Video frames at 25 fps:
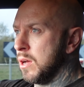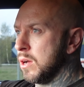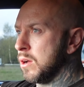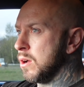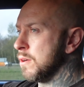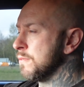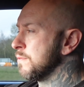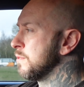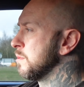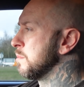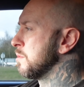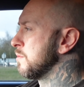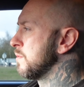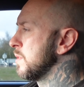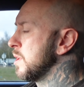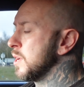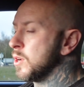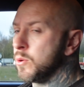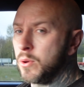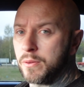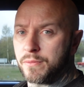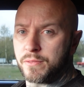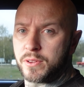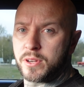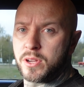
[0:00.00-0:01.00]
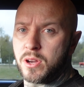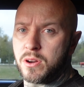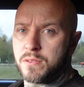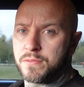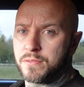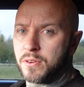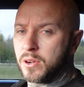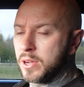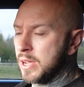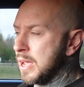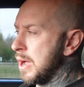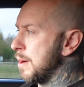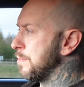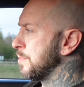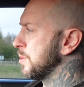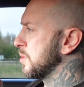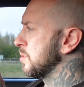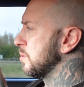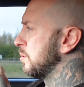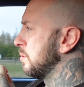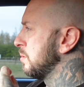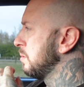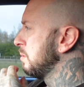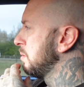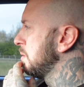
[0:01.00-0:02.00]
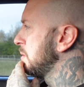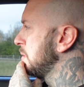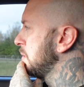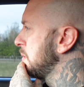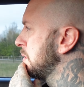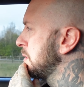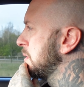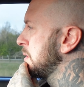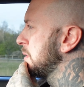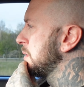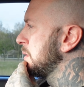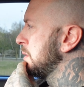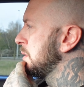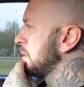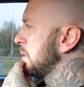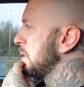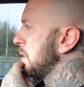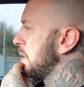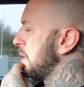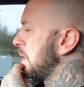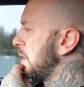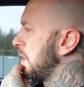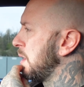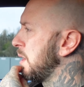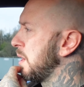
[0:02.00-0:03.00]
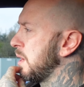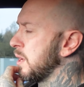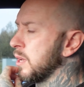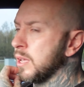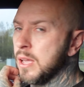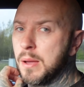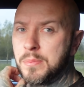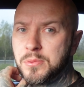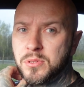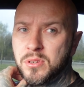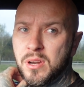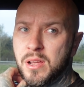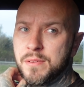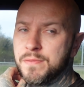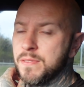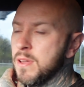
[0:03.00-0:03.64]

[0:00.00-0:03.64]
I've got to film a really quick video for Capital, uh, Capital